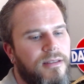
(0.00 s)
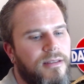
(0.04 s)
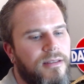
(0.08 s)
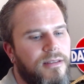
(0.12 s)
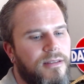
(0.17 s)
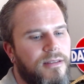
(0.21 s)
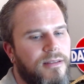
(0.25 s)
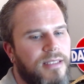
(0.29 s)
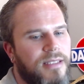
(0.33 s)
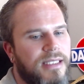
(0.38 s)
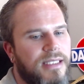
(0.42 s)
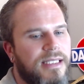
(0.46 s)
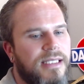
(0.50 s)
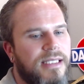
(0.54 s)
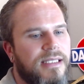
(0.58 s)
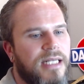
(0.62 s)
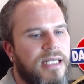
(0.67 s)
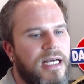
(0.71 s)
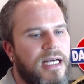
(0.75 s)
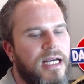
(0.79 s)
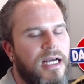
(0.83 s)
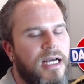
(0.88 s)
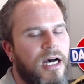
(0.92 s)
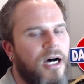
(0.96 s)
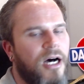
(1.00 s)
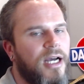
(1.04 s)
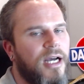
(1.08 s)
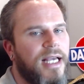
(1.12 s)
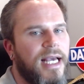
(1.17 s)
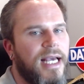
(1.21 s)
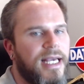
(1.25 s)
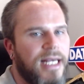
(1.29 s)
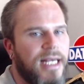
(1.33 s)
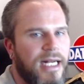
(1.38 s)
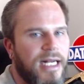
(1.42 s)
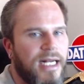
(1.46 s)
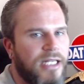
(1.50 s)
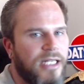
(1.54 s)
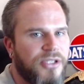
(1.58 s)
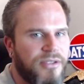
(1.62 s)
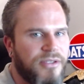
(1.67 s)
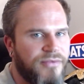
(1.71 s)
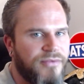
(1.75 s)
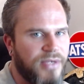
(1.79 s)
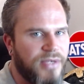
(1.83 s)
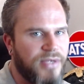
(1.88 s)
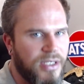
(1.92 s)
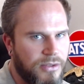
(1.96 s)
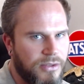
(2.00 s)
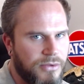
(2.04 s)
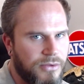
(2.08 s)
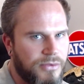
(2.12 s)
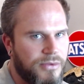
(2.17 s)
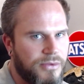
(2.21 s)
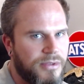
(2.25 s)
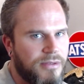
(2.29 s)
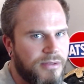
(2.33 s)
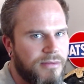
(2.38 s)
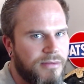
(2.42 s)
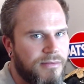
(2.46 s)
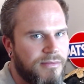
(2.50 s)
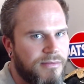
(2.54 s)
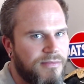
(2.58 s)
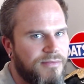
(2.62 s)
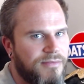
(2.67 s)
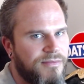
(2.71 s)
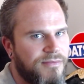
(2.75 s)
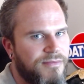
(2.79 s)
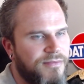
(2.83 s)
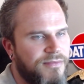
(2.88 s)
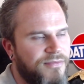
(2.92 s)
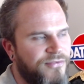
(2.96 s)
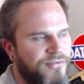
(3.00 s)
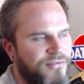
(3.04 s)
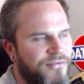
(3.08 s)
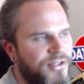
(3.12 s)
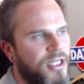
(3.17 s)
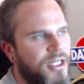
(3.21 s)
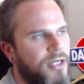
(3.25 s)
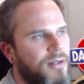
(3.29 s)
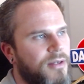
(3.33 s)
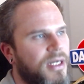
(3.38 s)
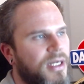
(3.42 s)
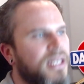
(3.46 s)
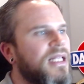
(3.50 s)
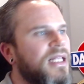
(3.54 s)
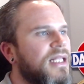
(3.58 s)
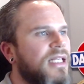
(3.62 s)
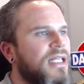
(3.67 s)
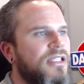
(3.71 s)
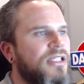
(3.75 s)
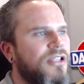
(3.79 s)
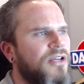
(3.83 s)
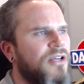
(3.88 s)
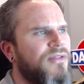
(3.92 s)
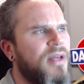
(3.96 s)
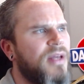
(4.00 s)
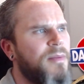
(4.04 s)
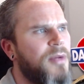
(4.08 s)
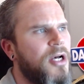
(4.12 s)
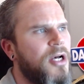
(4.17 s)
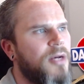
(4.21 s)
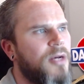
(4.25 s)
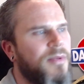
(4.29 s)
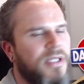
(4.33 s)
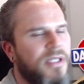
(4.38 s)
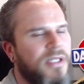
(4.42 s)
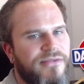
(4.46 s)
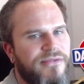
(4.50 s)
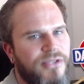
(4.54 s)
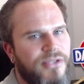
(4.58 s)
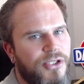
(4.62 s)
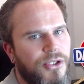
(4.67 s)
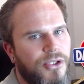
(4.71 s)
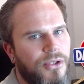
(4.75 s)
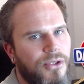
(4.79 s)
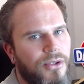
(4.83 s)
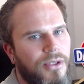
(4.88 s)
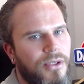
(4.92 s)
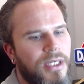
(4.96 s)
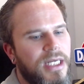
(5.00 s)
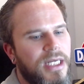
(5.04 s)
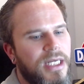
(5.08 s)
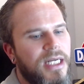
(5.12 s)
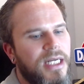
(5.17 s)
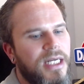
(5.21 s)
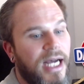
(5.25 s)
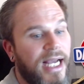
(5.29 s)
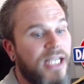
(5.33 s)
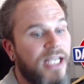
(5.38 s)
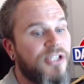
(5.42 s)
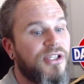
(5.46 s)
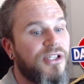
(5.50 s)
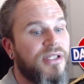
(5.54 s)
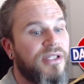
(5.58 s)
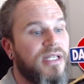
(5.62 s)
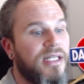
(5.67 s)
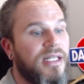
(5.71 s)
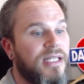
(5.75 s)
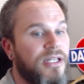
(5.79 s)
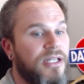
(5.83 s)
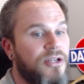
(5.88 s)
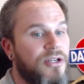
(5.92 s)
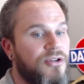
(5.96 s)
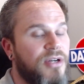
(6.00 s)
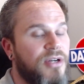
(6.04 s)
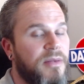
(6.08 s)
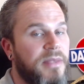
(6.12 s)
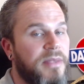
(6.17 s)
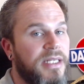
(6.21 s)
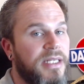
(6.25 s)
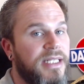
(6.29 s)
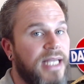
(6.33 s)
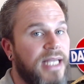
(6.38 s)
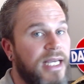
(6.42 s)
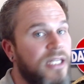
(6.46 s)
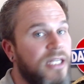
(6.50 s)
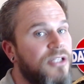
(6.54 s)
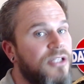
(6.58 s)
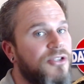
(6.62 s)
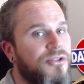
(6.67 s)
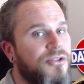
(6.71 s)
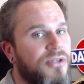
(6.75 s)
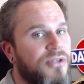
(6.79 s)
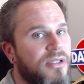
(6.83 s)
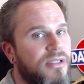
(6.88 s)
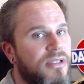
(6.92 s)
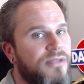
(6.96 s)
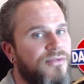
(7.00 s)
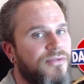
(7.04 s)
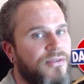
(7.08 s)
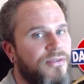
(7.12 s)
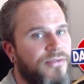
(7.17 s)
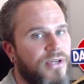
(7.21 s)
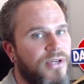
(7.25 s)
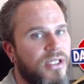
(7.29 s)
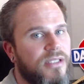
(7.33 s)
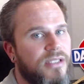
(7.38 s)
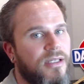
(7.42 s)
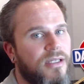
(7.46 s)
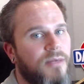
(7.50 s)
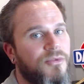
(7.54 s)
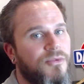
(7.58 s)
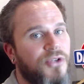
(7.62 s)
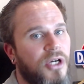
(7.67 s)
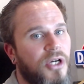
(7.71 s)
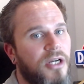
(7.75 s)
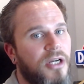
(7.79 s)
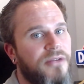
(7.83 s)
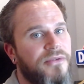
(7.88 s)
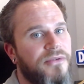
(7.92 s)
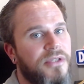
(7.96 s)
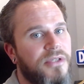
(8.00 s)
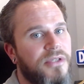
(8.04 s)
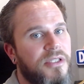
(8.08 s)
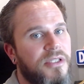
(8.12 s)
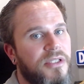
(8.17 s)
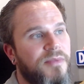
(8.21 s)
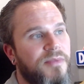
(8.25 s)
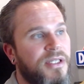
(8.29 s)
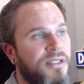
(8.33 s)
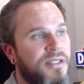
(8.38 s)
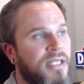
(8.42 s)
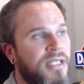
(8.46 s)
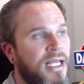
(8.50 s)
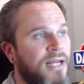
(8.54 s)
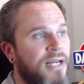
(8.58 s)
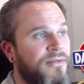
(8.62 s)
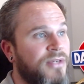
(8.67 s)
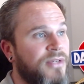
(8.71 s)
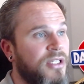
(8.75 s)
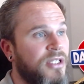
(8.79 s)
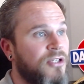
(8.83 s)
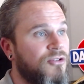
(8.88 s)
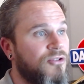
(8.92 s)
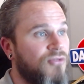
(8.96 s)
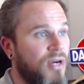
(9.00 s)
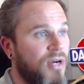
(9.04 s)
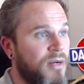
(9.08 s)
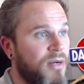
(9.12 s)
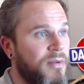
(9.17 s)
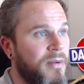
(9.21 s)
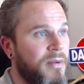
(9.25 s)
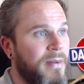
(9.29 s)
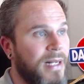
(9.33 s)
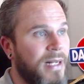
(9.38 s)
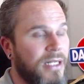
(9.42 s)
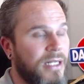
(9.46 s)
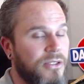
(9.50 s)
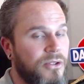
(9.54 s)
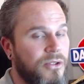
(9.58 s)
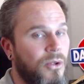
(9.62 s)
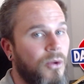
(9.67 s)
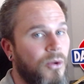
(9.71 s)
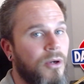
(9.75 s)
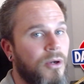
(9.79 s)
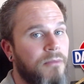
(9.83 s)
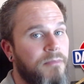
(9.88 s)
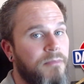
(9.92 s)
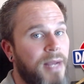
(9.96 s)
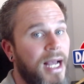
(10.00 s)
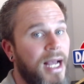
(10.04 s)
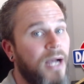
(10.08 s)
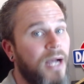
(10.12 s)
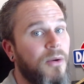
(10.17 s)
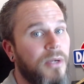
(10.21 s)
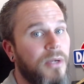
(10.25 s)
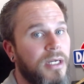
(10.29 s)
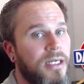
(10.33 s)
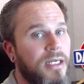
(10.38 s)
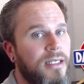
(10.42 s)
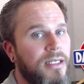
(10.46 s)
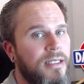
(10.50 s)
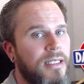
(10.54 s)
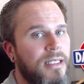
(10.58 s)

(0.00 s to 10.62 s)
this isn't a I hate electric vehicles video. I think they serve their purpose, for sure. I actually think they're incredibly dangerous for first-time drivers because they have an incredible amount of torque and power.